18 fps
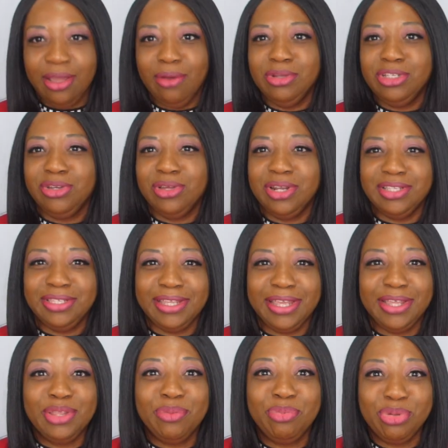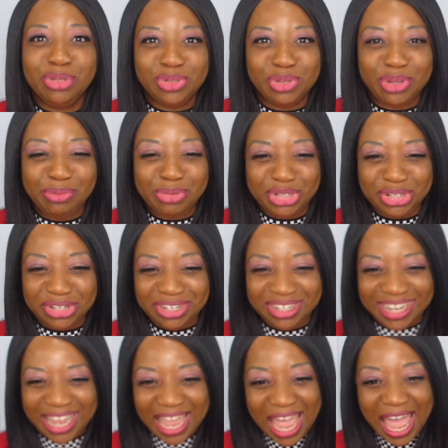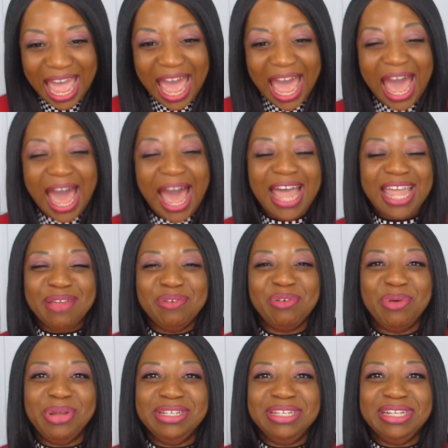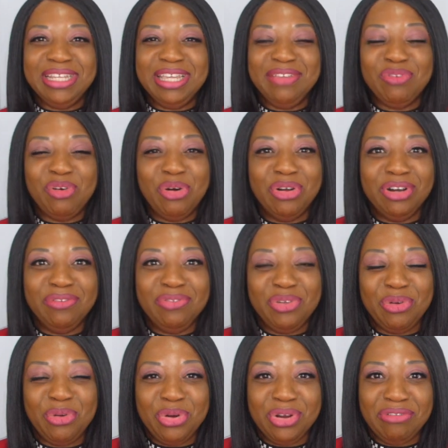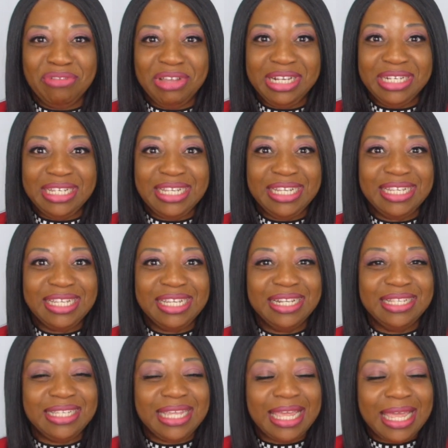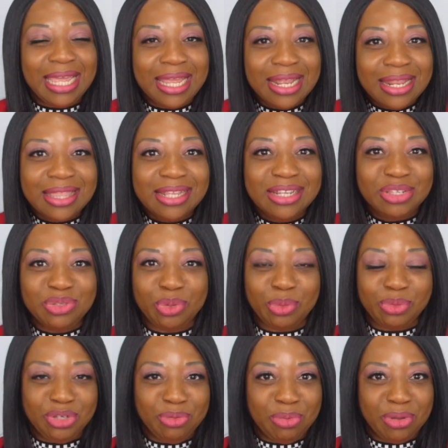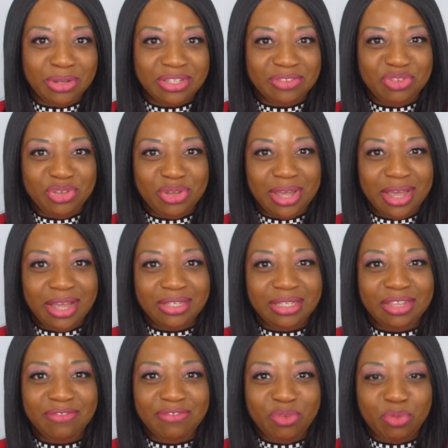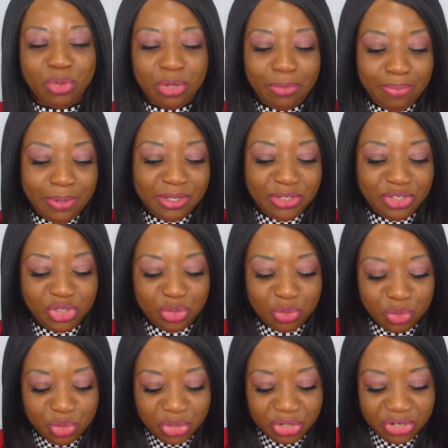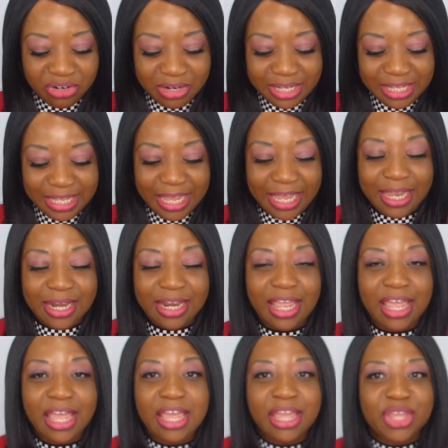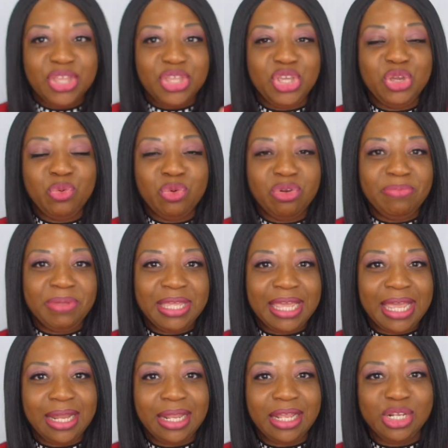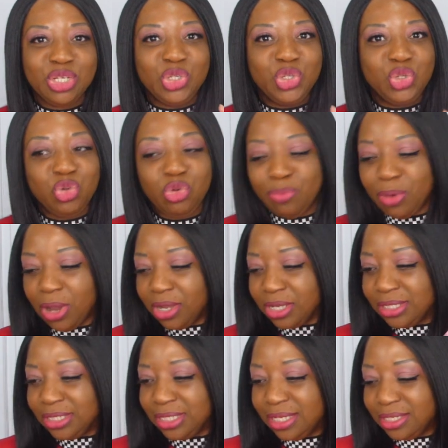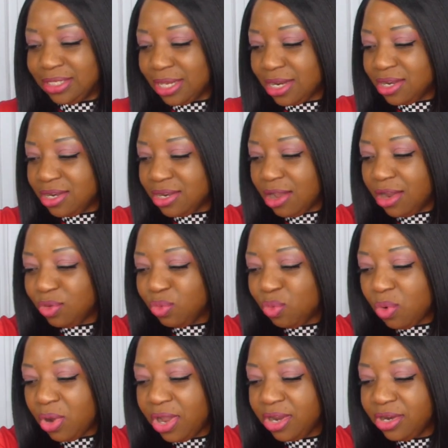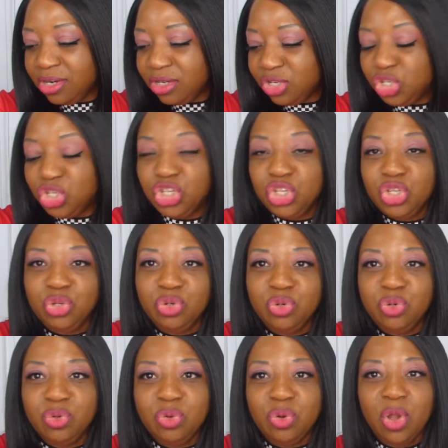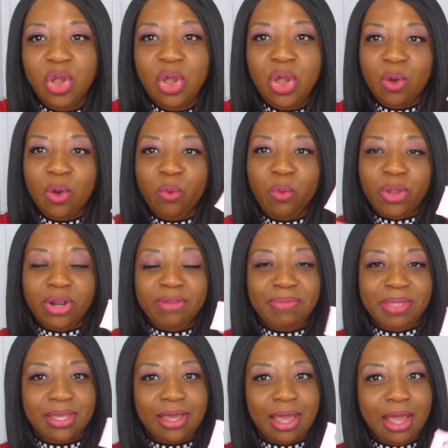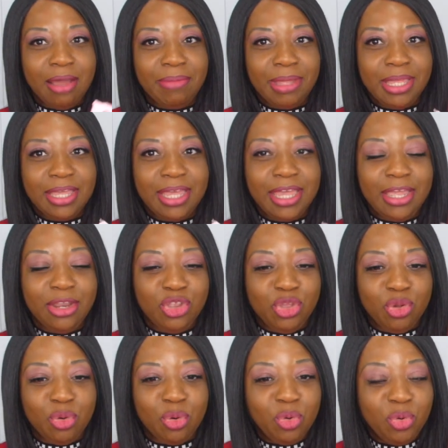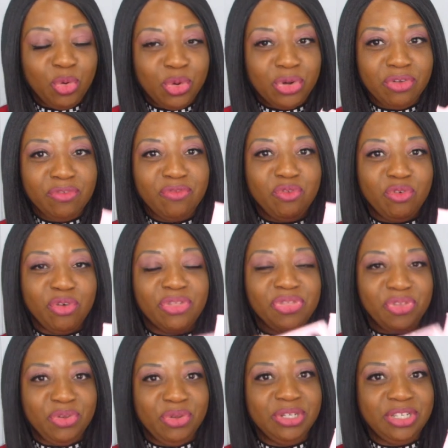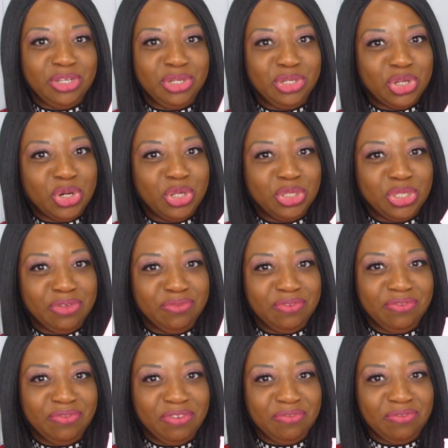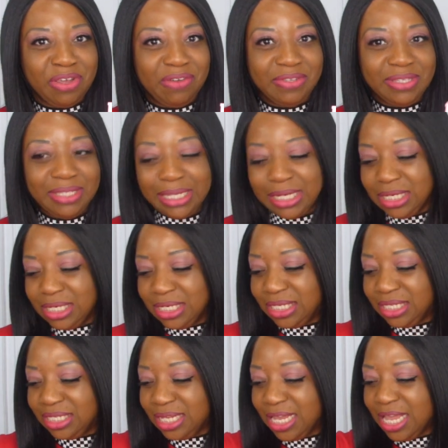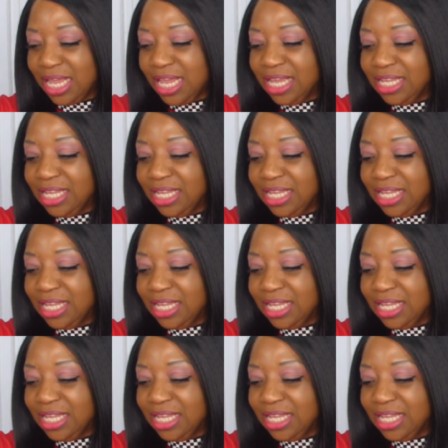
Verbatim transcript: I was going to say in the prescription. I am going to leave all of the ordering details in the description box for you guys if you want to place your order. Again, you will be getting two boxes, not one, two will be coming in your order for $13.55.